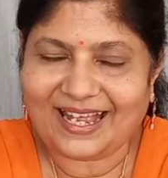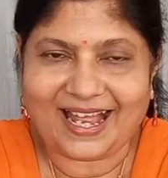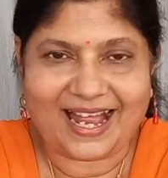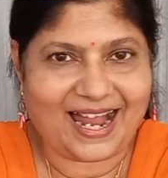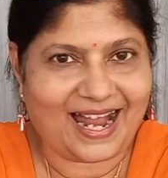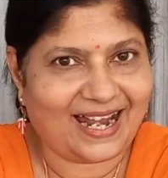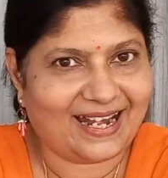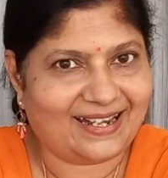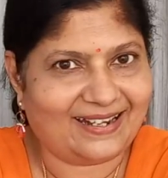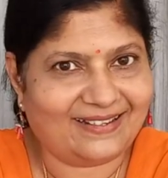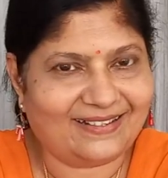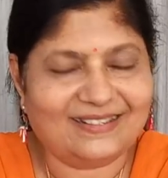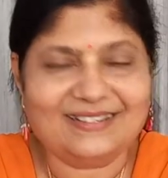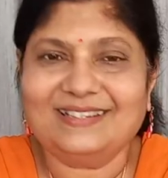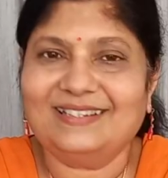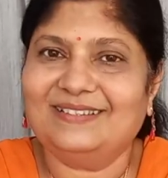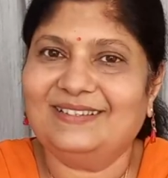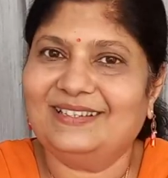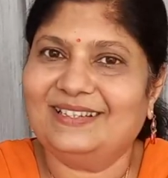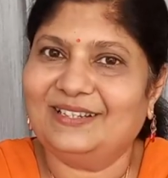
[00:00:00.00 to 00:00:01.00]
And
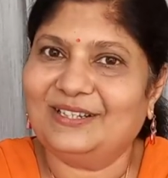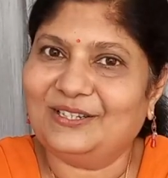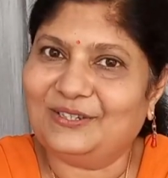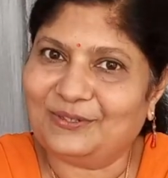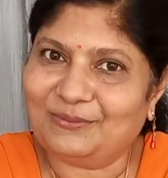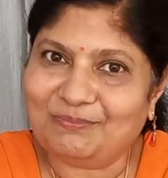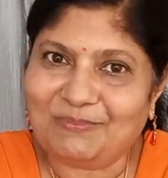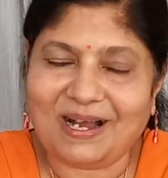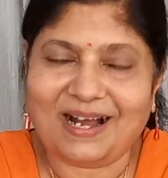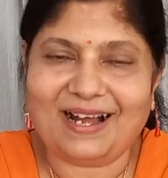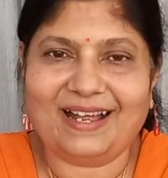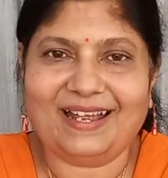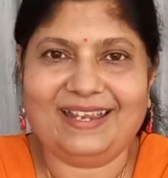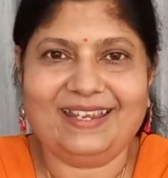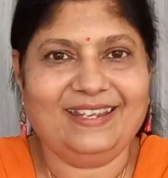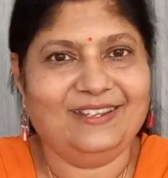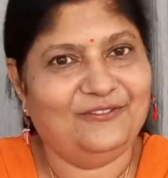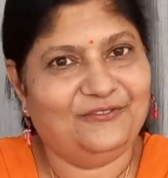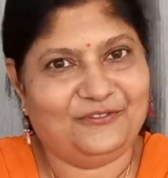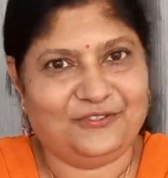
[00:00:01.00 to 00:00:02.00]
goodbye
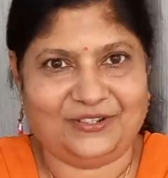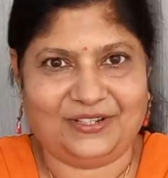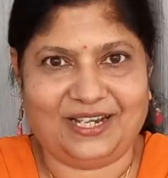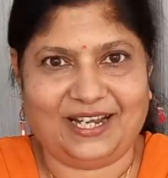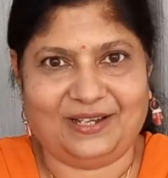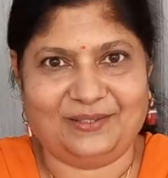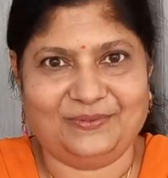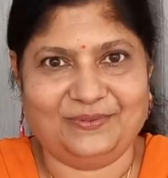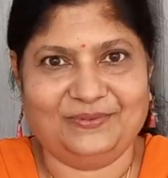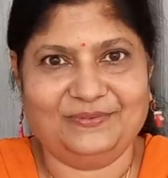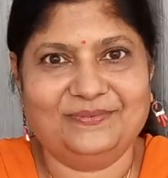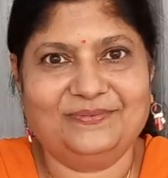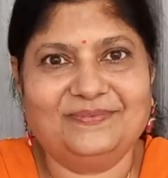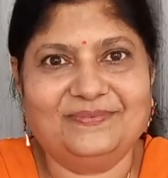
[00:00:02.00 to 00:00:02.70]
for now.